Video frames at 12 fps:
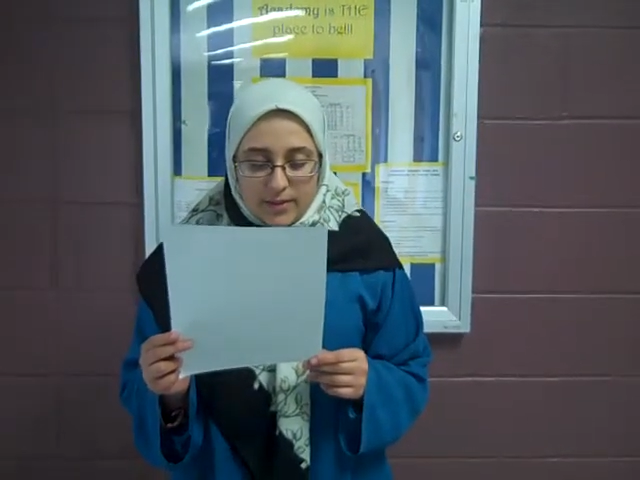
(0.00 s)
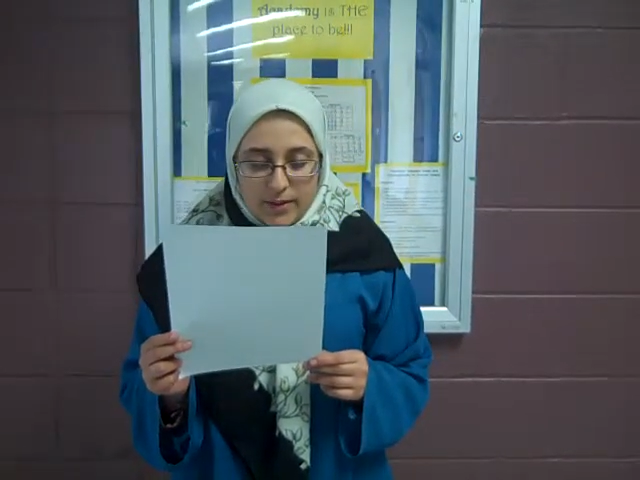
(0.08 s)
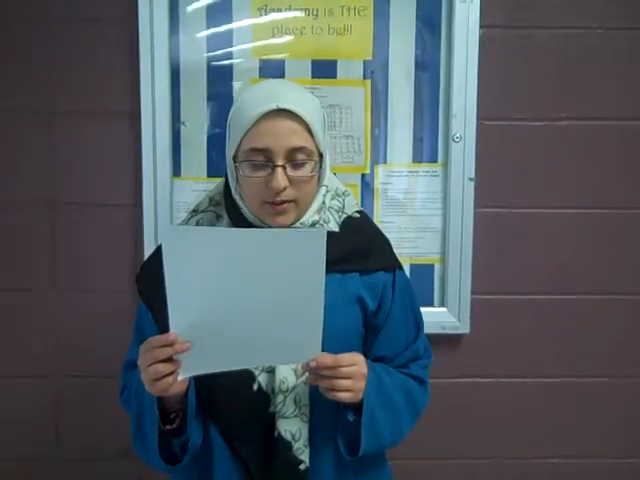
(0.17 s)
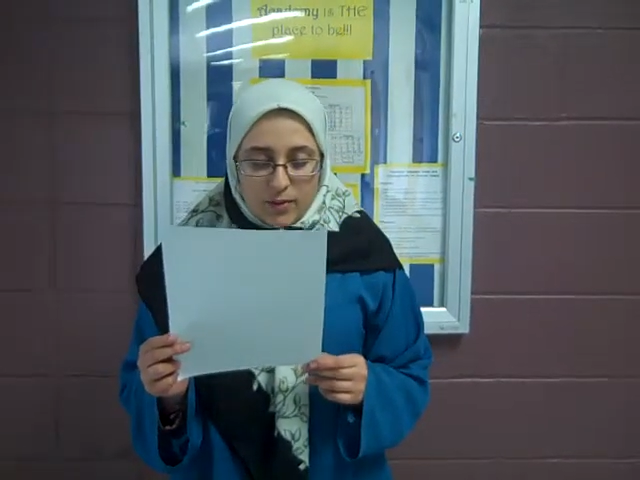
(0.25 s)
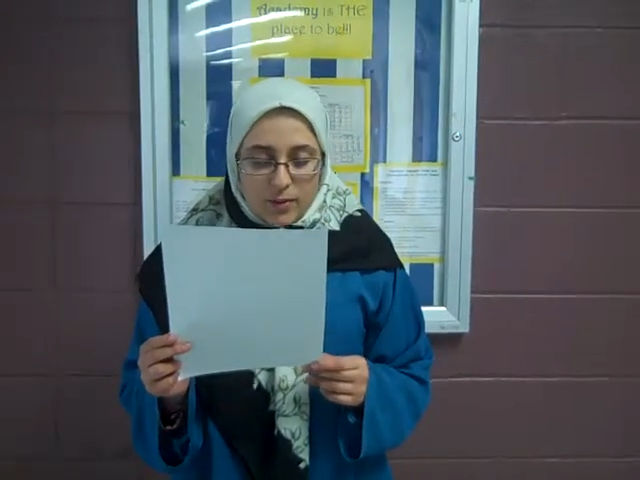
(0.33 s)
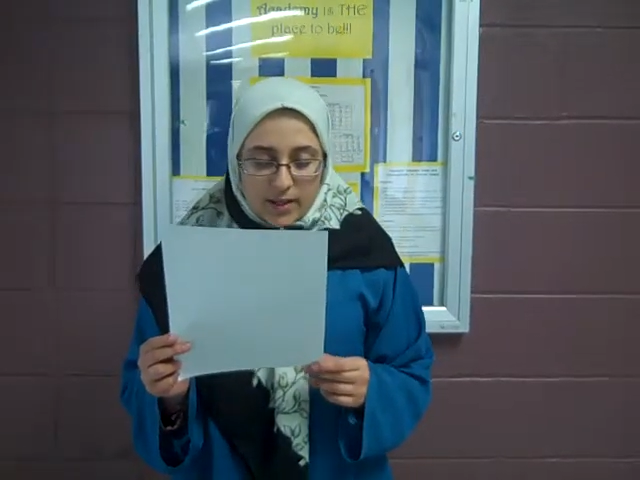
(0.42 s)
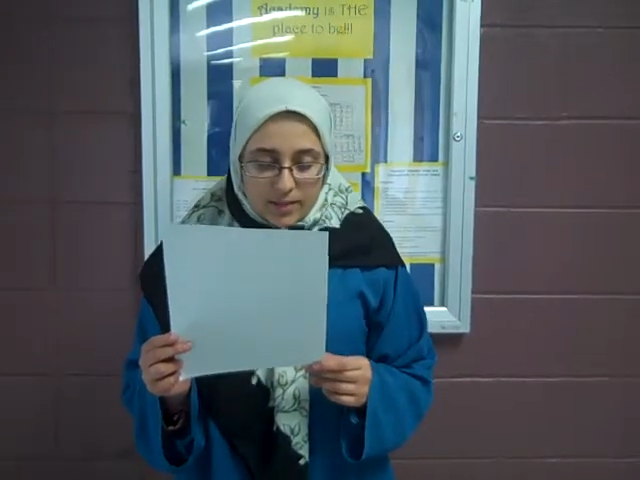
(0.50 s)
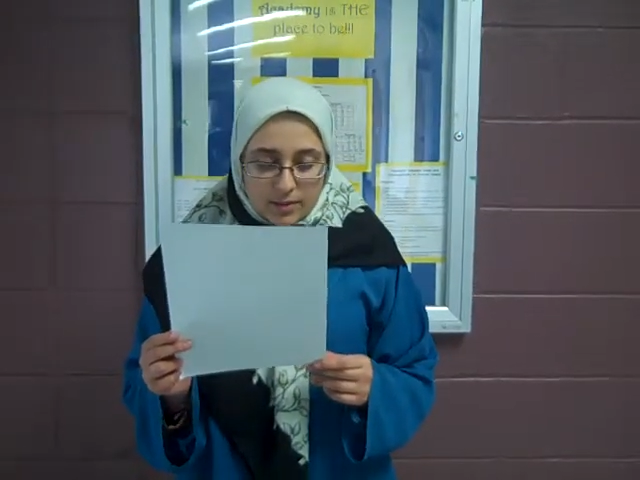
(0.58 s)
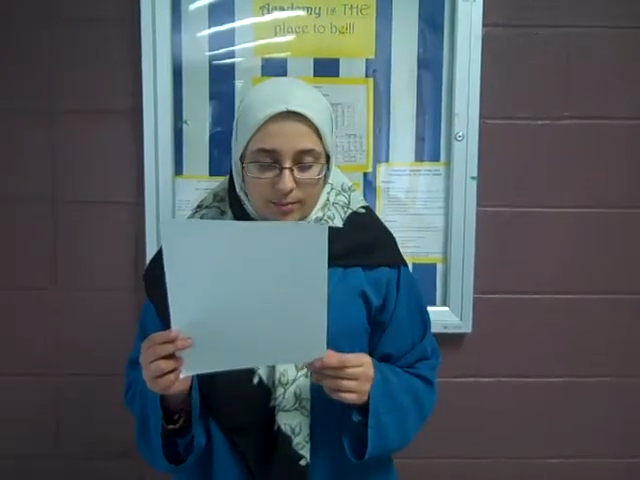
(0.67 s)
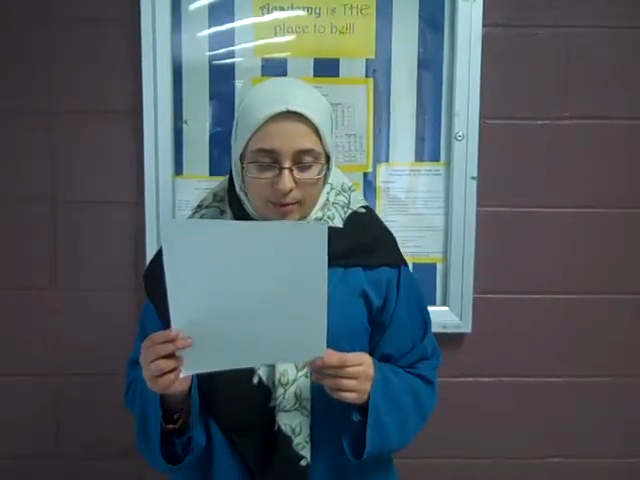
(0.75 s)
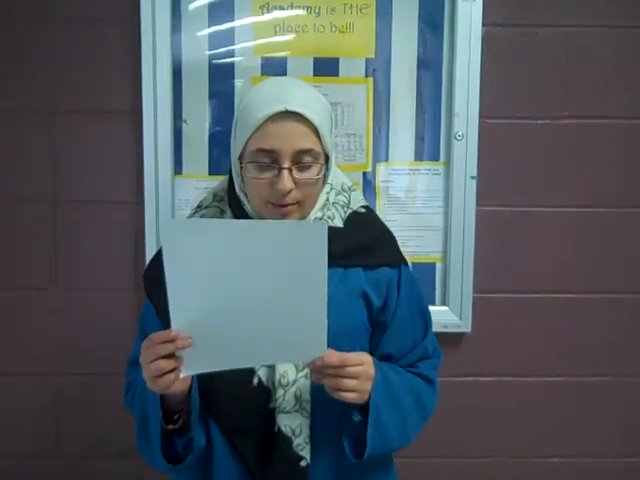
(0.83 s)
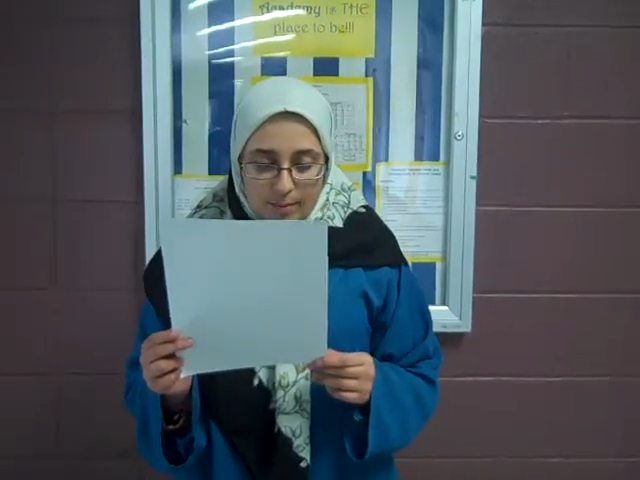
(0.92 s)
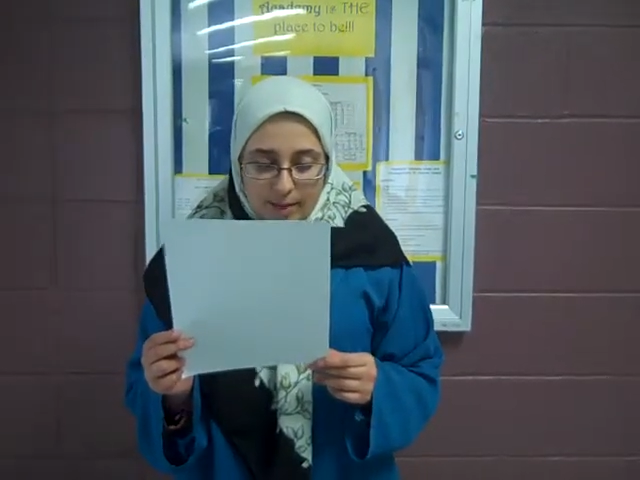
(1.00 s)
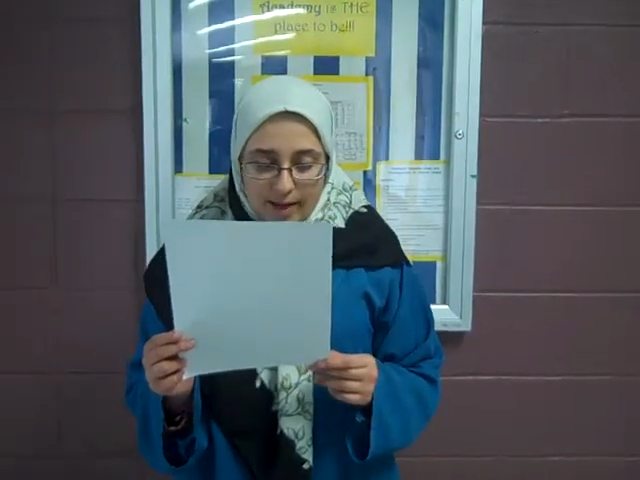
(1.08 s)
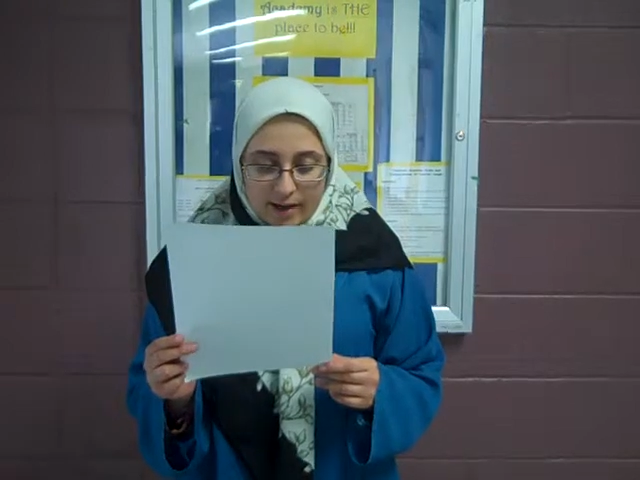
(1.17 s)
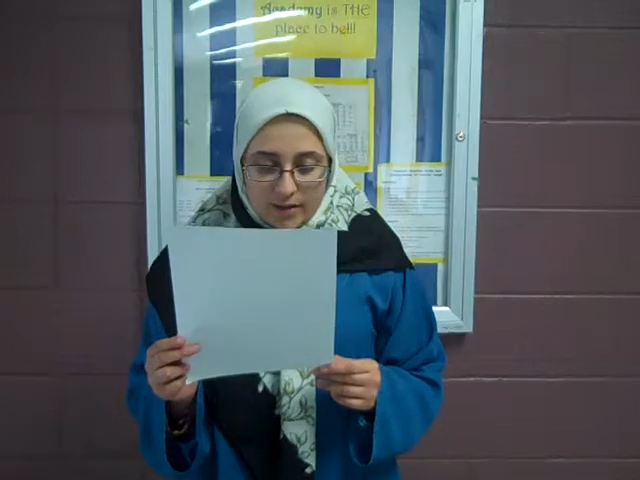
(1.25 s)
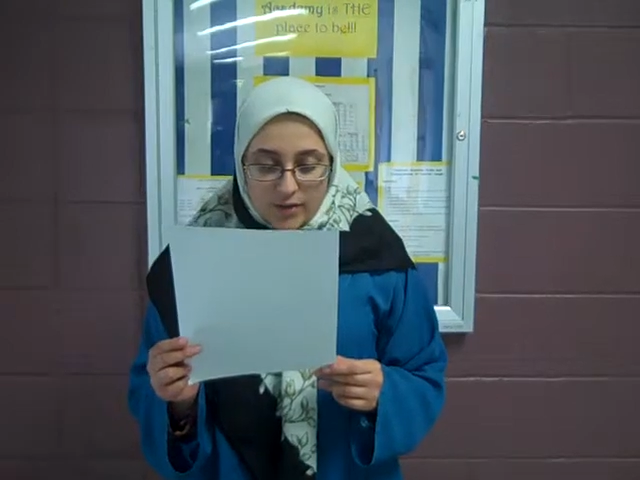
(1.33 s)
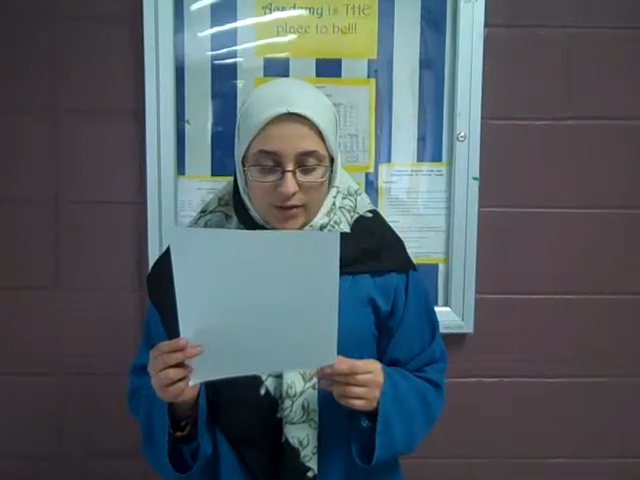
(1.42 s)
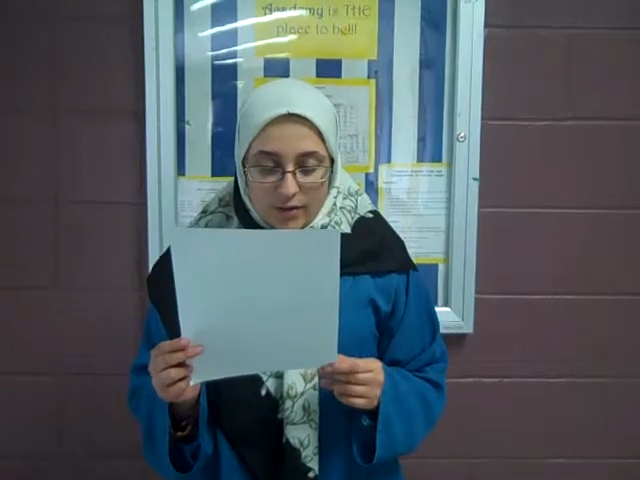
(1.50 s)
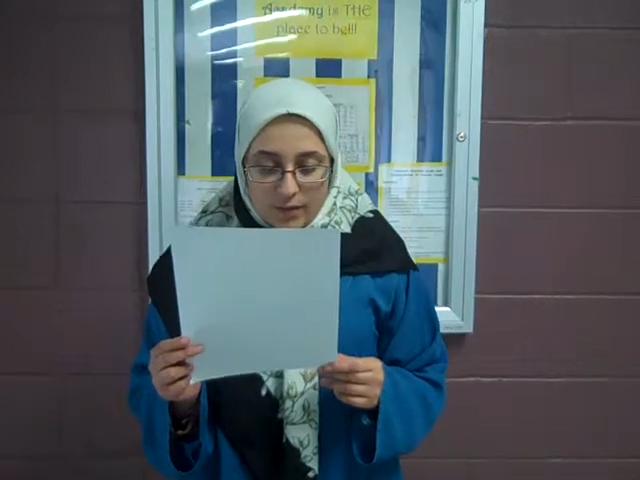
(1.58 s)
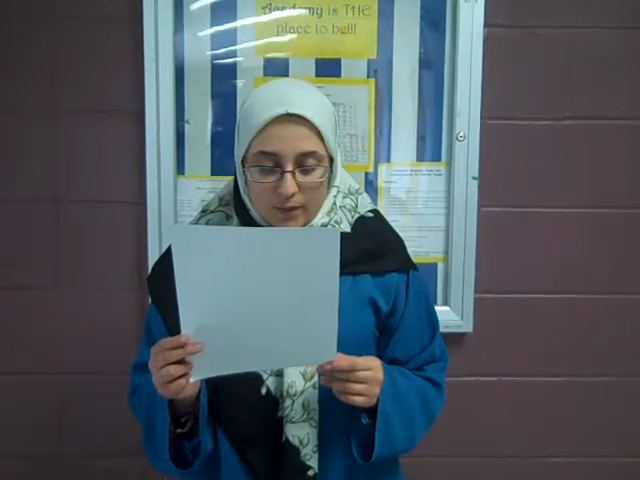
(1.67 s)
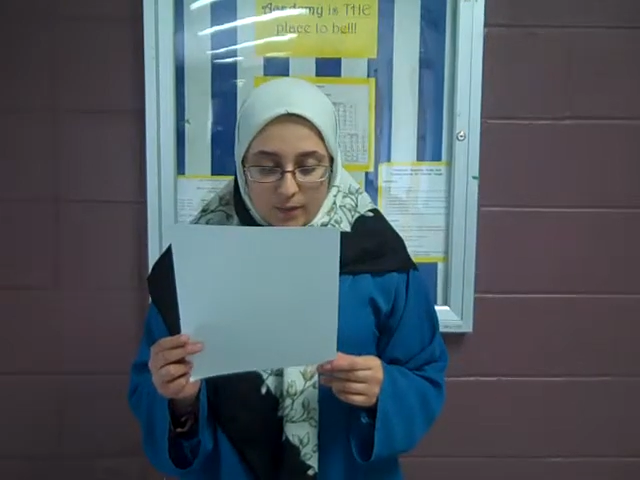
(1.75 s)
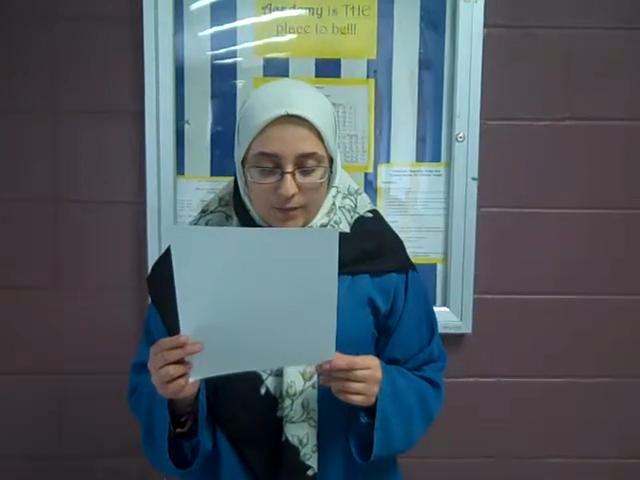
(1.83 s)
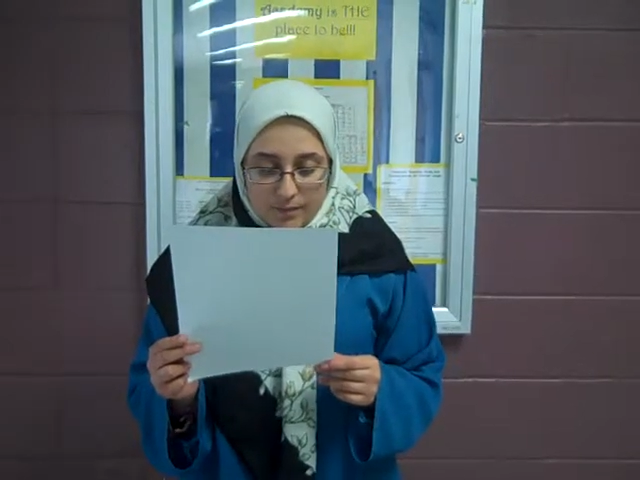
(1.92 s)
a beetle quick to burrow back under the
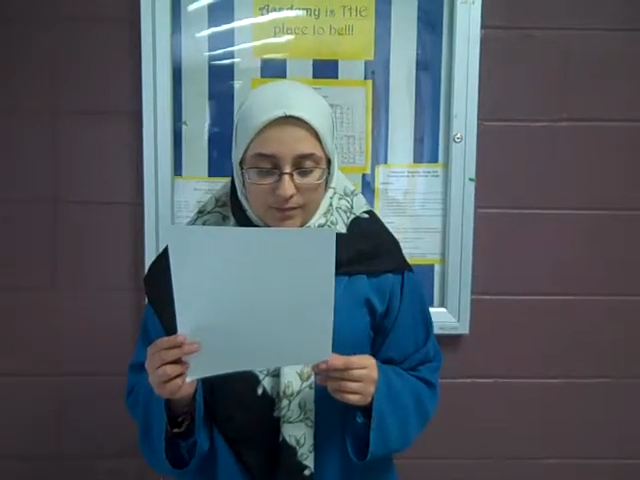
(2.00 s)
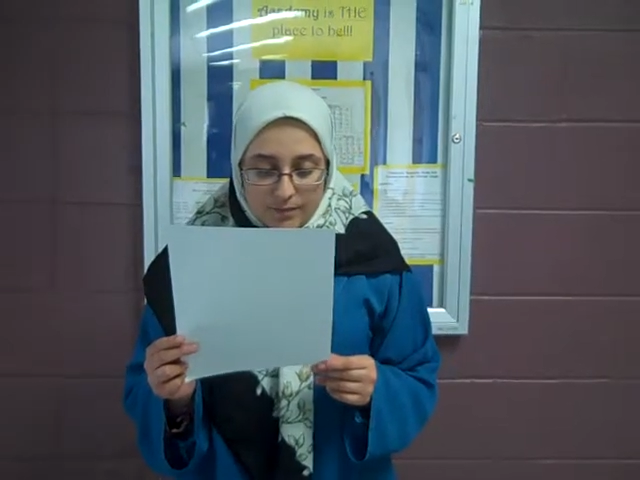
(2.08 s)
loam.